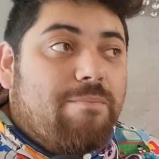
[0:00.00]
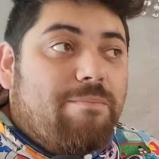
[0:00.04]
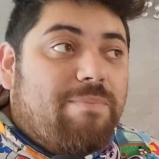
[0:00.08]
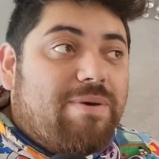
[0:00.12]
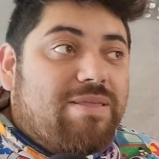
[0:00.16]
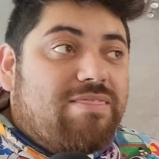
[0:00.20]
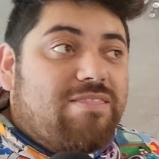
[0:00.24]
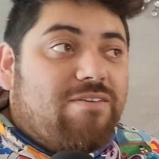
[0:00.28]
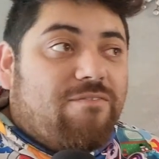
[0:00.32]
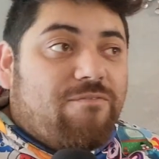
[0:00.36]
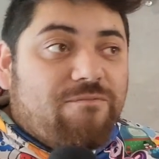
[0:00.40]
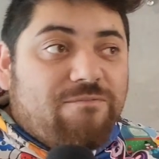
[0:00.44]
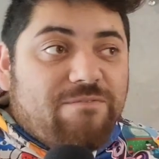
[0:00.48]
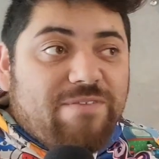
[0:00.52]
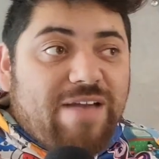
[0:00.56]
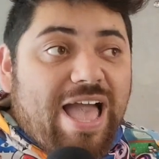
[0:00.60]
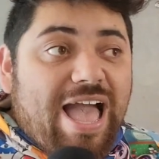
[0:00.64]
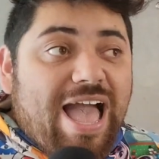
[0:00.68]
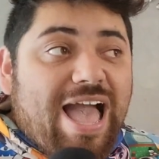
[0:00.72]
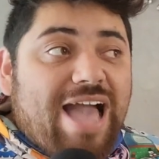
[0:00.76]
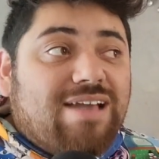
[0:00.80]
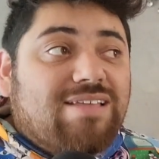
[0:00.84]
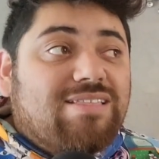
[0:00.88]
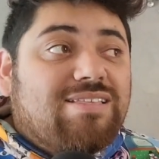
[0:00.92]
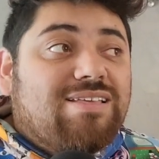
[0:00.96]
But the
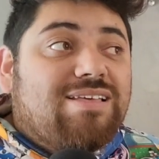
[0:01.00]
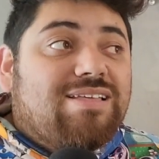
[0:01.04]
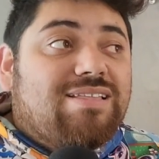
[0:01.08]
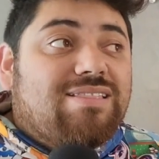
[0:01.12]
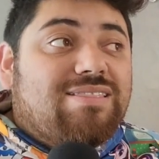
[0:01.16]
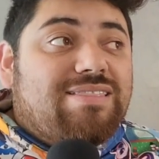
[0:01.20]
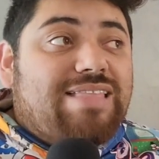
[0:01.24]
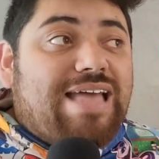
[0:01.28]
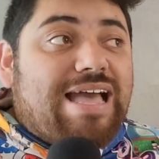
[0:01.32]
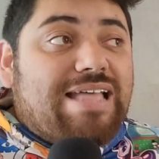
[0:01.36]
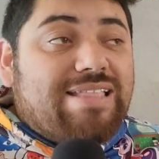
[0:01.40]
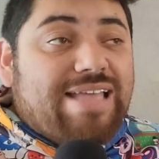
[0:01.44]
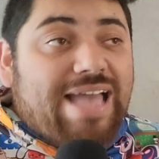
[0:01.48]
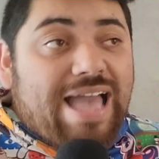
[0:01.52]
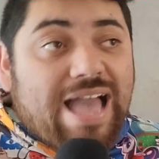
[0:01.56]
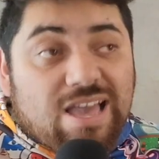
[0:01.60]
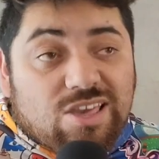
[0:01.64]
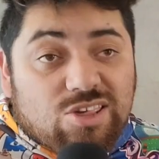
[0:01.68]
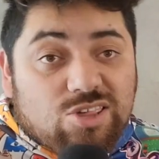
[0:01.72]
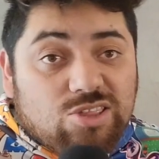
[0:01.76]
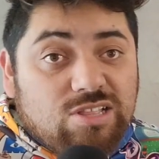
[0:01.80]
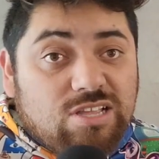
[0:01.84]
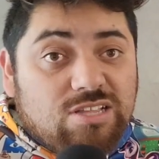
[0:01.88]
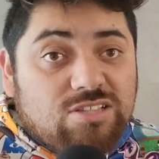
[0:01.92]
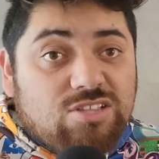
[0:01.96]
fact that
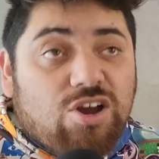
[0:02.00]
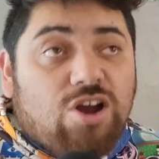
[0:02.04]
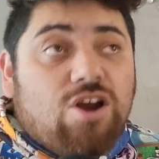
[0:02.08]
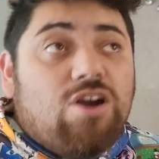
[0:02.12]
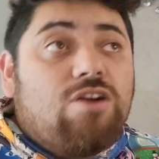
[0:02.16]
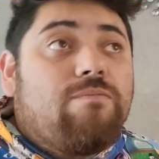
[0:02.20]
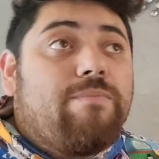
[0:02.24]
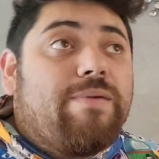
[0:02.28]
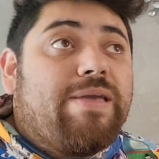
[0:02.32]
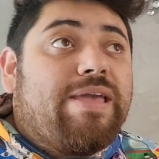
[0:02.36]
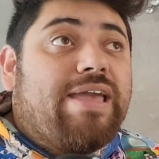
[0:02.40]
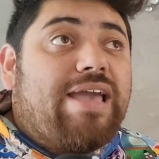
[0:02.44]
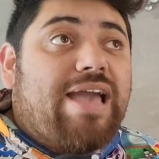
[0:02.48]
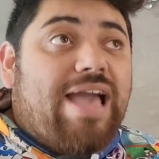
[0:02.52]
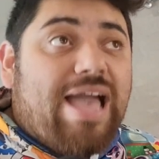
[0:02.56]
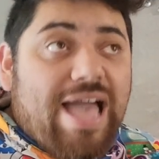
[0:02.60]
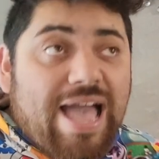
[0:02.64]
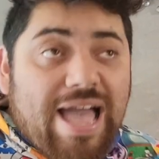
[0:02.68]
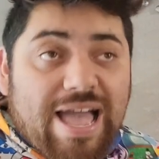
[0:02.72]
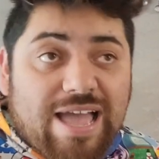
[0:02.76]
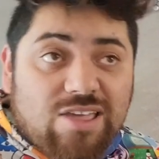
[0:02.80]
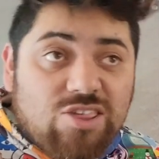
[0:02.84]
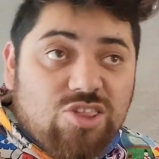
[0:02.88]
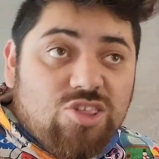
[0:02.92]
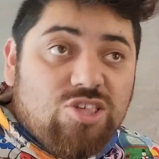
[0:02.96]
Ashley Darby
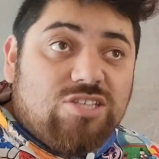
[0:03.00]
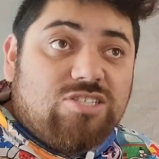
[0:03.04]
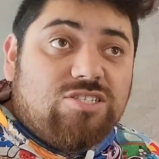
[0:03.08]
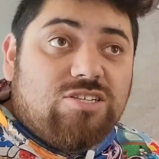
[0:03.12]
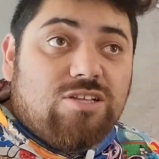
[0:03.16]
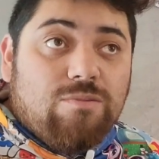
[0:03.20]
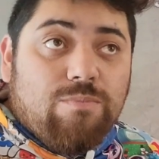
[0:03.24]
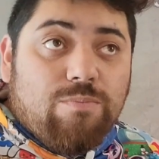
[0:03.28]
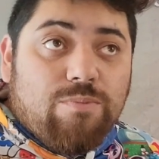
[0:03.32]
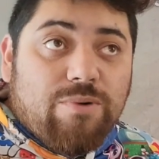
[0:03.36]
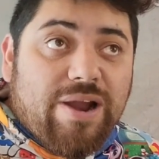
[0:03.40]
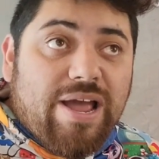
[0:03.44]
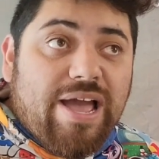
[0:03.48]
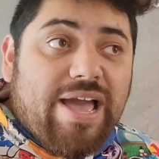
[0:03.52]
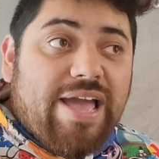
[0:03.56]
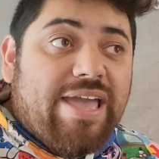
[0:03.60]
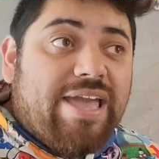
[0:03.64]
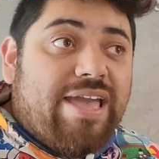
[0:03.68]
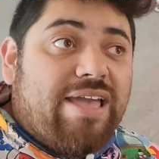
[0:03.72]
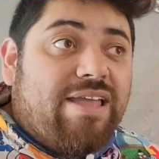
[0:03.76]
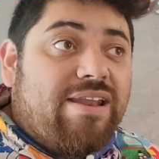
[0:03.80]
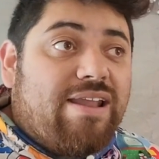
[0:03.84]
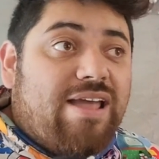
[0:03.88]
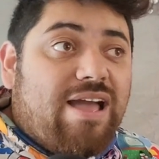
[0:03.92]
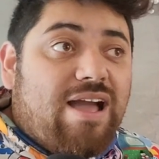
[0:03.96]
and Gizelle
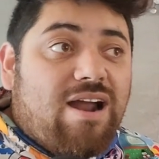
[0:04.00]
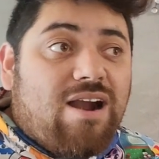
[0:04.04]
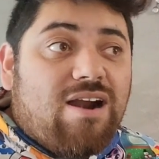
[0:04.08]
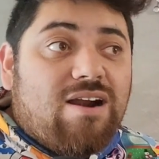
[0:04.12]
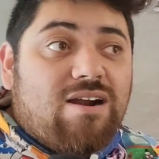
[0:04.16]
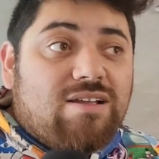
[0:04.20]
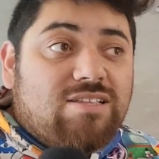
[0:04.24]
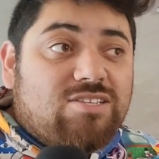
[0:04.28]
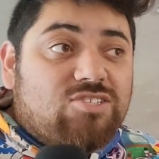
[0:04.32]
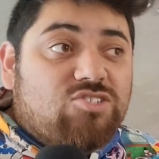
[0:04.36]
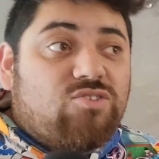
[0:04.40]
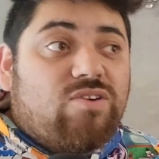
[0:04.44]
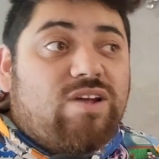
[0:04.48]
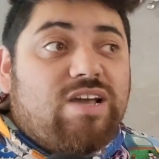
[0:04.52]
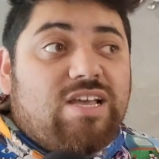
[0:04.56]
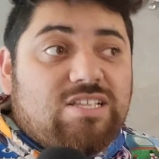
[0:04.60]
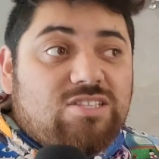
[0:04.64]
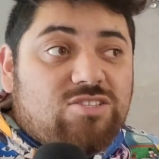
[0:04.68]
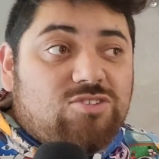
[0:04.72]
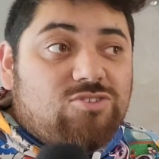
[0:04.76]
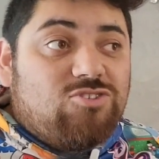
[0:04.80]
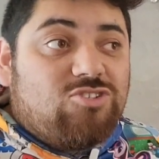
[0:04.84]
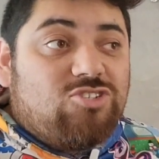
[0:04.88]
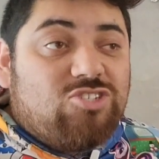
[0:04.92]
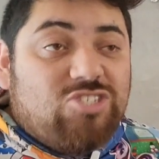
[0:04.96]
Bryant are
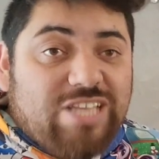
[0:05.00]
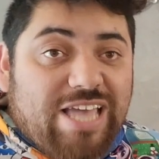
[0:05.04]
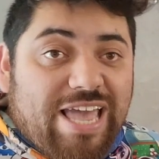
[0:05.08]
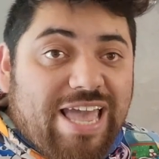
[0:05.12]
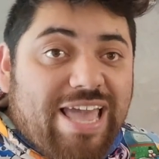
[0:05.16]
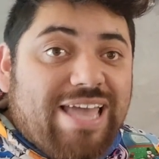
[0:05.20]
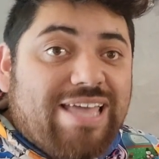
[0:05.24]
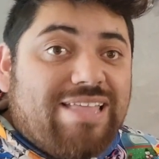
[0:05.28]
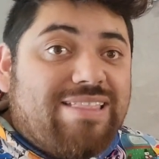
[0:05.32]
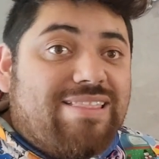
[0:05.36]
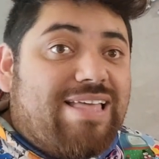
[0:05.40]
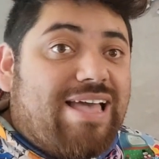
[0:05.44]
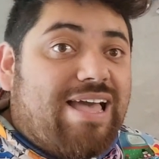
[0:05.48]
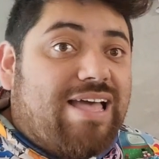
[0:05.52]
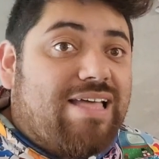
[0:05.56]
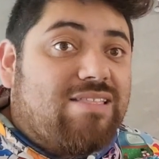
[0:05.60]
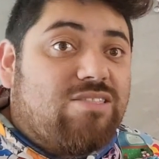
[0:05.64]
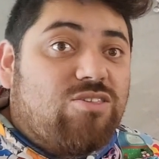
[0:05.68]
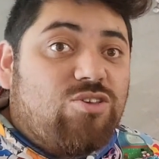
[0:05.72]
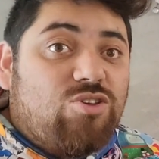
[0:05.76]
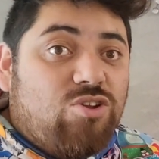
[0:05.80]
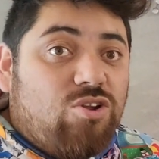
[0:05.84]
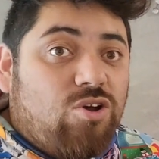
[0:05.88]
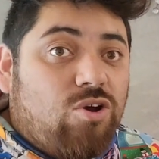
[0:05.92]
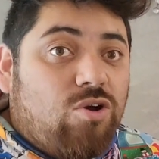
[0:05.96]
trying to say
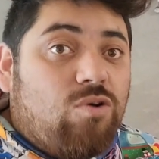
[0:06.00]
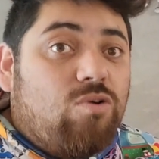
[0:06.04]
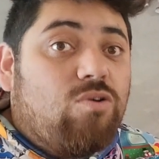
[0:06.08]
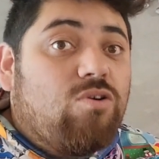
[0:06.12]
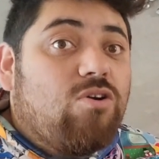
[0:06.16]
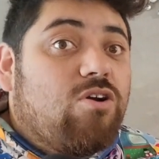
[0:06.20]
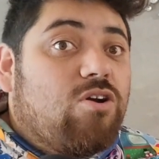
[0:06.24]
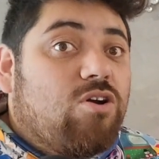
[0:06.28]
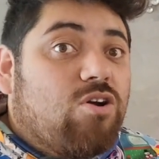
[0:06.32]
that, you know,